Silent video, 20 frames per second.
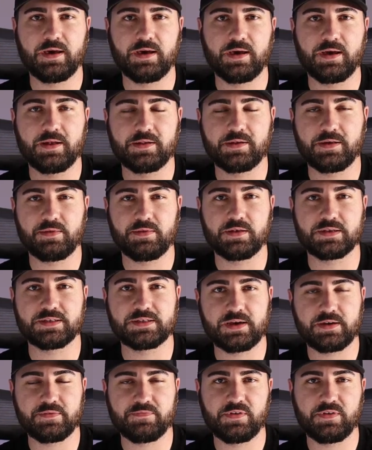And in the
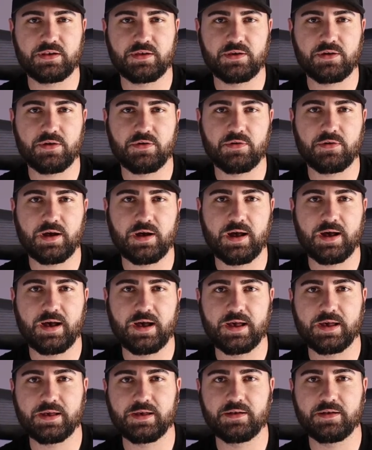second video,
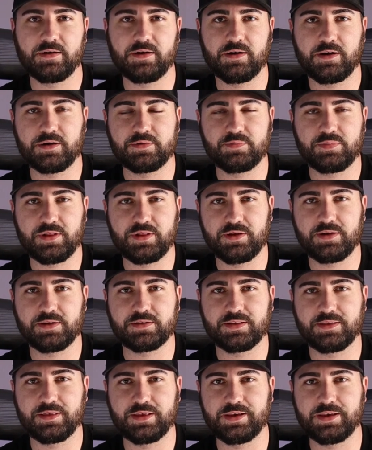I
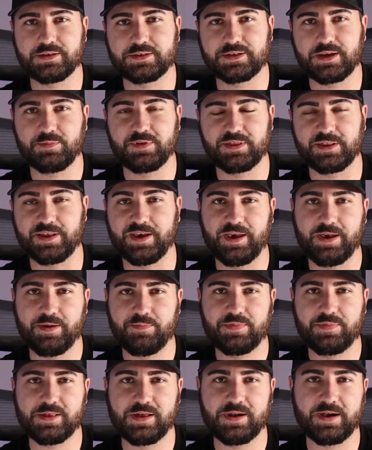unplugged the sub and the
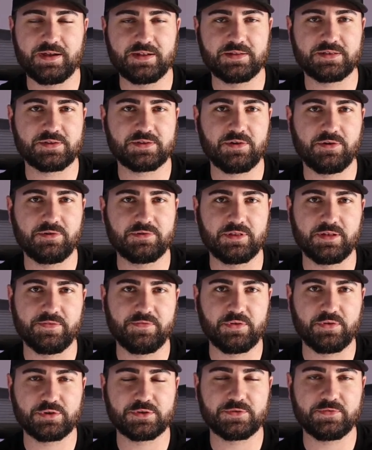amp that I installed in the
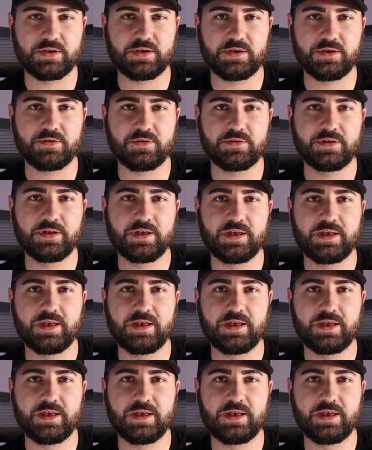first video